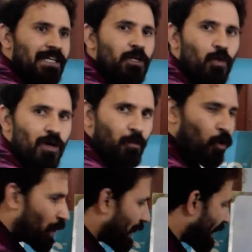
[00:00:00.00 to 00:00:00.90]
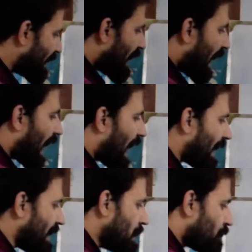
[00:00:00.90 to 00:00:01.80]
verb over here.
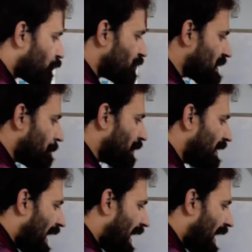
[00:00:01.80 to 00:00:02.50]
I, for example,